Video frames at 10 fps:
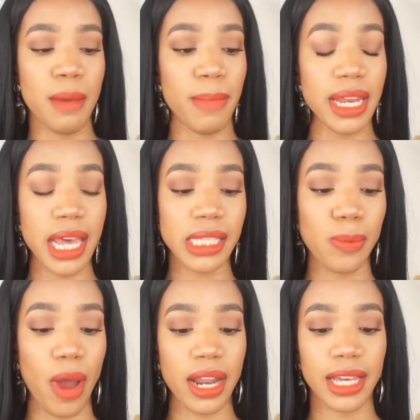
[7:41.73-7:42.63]
My next
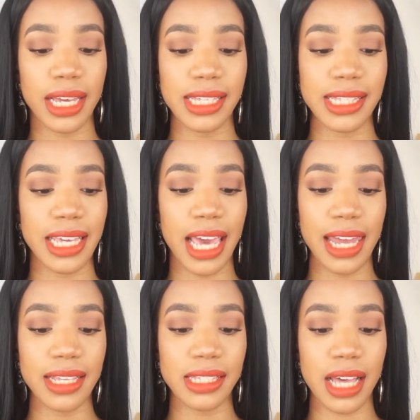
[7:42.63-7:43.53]
product is the
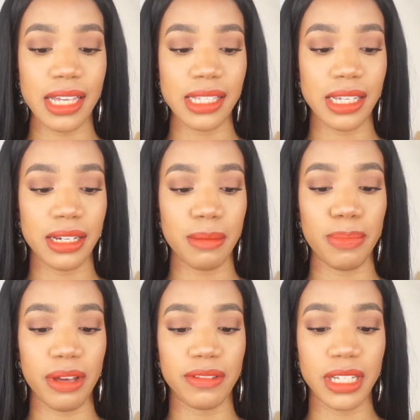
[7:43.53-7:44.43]
Anastasia
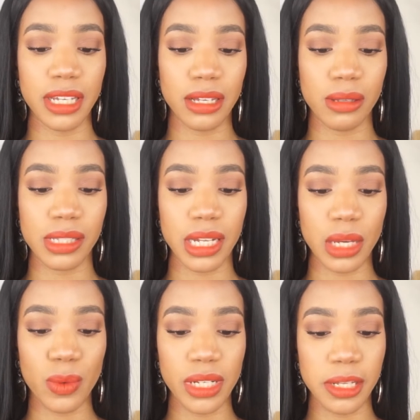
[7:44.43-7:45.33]
Beverly Hills
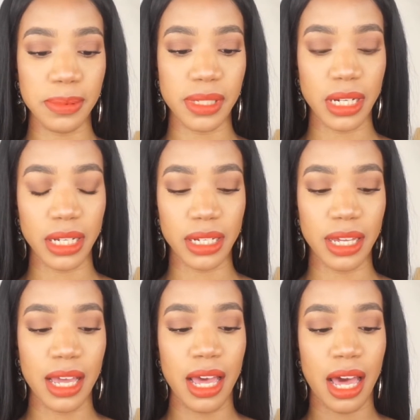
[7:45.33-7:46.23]
liquid lipstick.
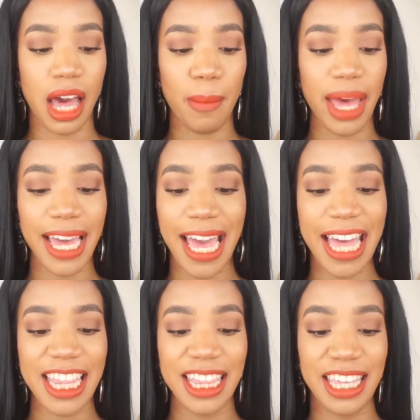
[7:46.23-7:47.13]
I
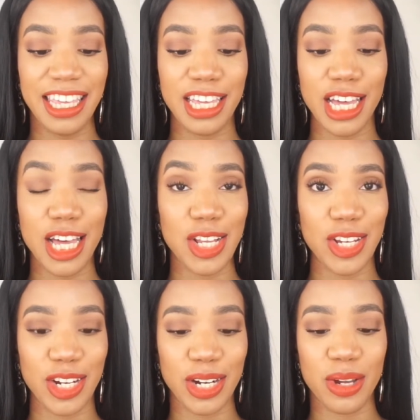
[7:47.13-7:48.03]
got the
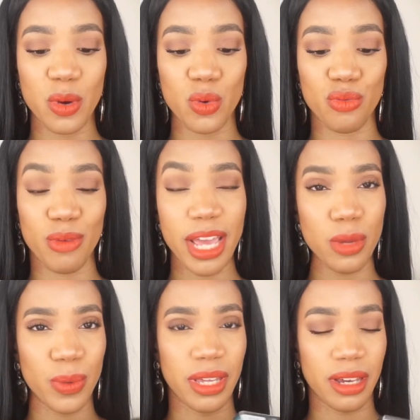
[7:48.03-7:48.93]
color
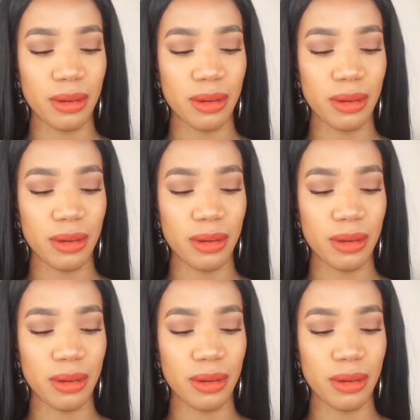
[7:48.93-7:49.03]
Requiem,